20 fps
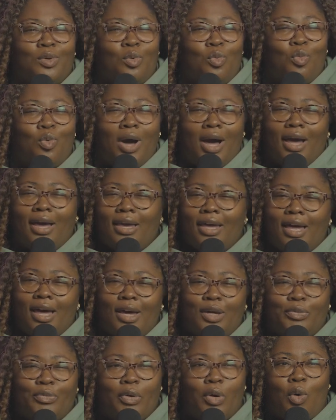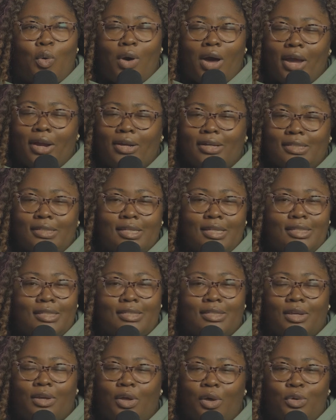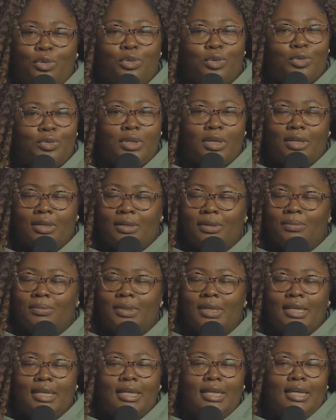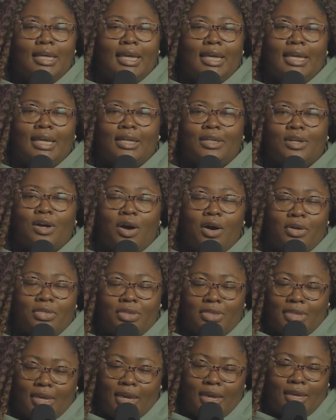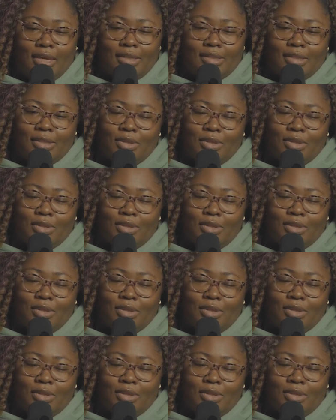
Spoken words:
why God requires us to go through them, and all the things.